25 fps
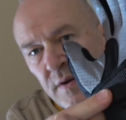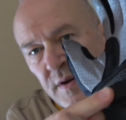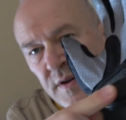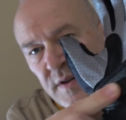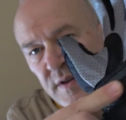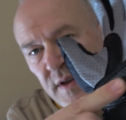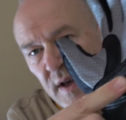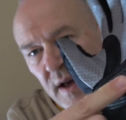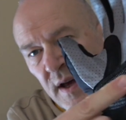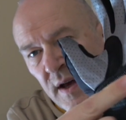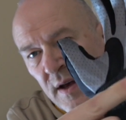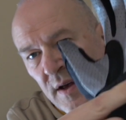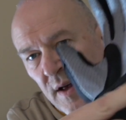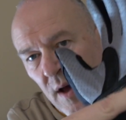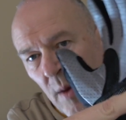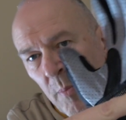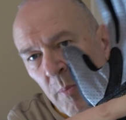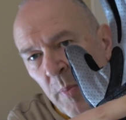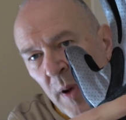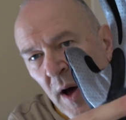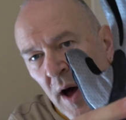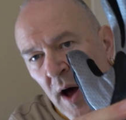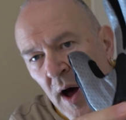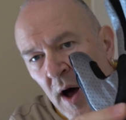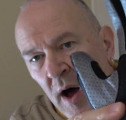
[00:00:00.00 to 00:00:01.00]
is a
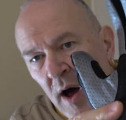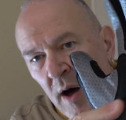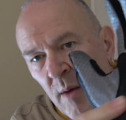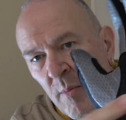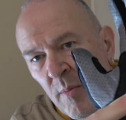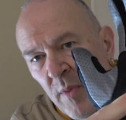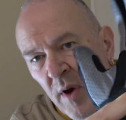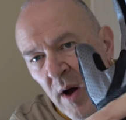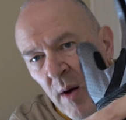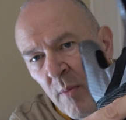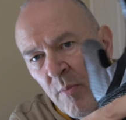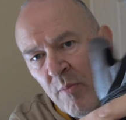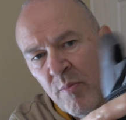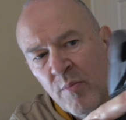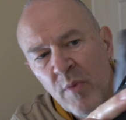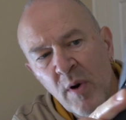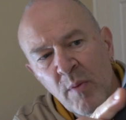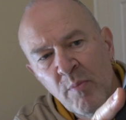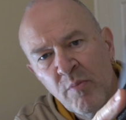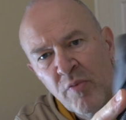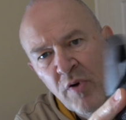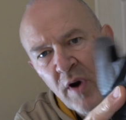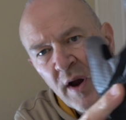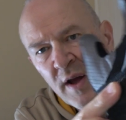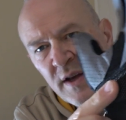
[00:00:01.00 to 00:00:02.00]
palm
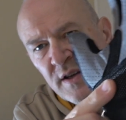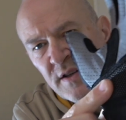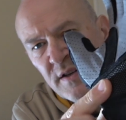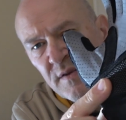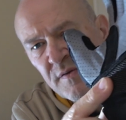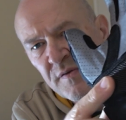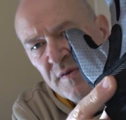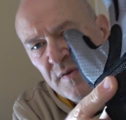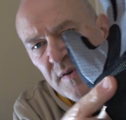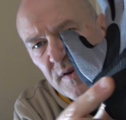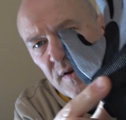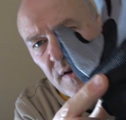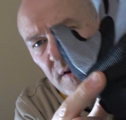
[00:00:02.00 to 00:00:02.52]
abrasive